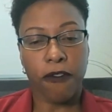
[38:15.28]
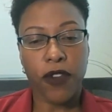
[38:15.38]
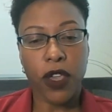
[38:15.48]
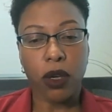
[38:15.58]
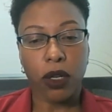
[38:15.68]

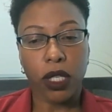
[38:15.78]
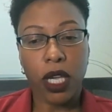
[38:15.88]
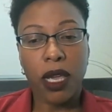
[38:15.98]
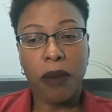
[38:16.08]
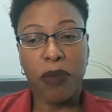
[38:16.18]
field,
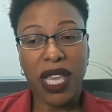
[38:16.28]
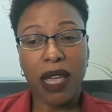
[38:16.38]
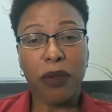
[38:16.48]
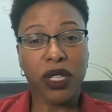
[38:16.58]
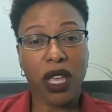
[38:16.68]
being
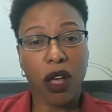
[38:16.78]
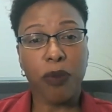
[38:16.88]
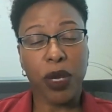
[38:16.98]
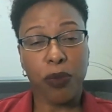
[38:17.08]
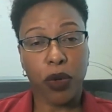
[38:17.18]
able to
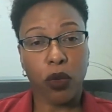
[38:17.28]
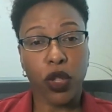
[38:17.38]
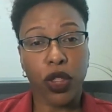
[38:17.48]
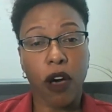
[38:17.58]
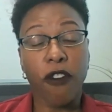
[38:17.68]
help people
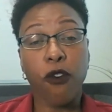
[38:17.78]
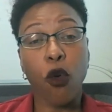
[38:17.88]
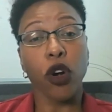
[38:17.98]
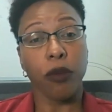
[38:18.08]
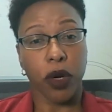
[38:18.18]
with
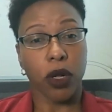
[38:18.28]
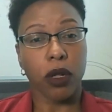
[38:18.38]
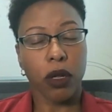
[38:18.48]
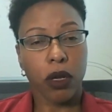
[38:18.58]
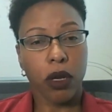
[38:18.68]
affordable
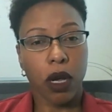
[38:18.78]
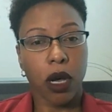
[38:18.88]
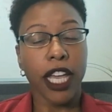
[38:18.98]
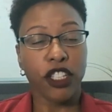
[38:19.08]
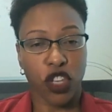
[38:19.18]

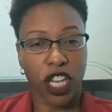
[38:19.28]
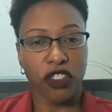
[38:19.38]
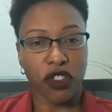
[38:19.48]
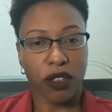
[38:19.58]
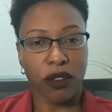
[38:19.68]

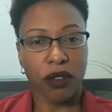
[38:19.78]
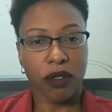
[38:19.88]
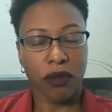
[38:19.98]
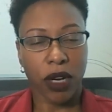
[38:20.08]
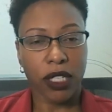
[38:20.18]
education,
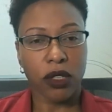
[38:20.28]
right?